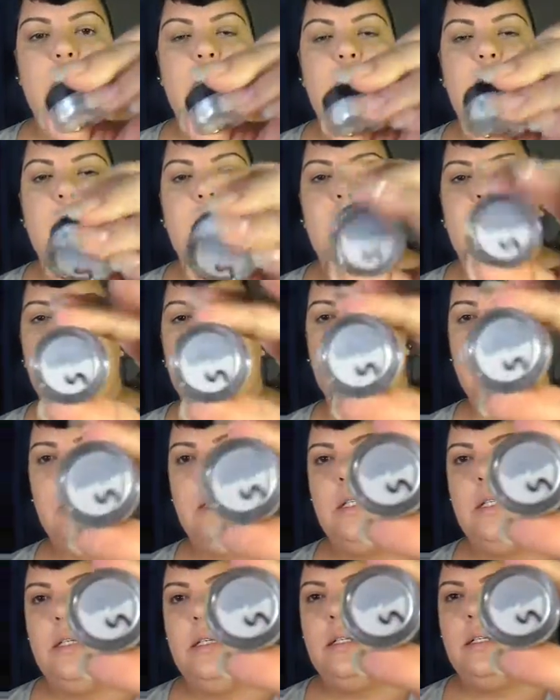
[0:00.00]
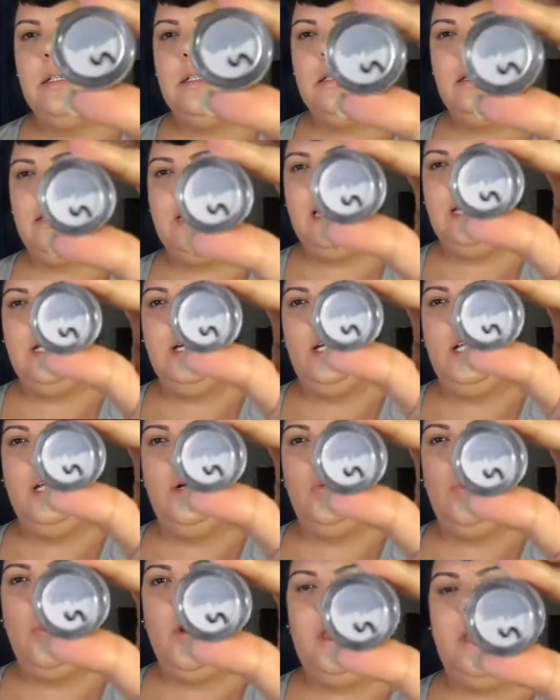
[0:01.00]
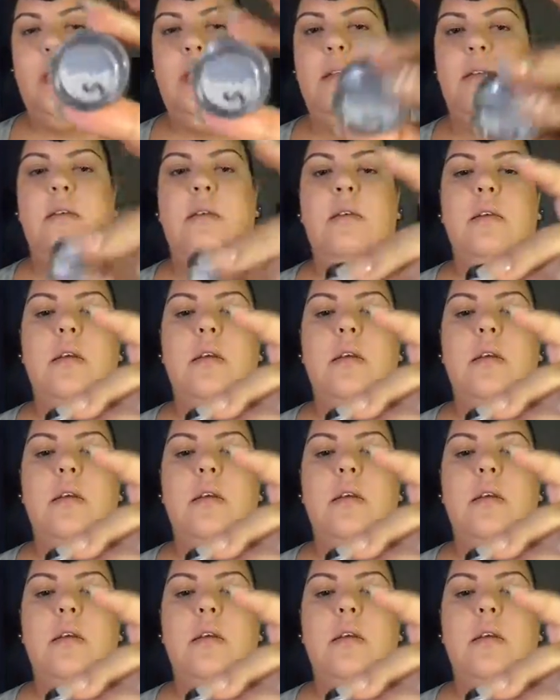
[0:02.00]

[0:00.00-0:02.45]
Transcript: is like a white.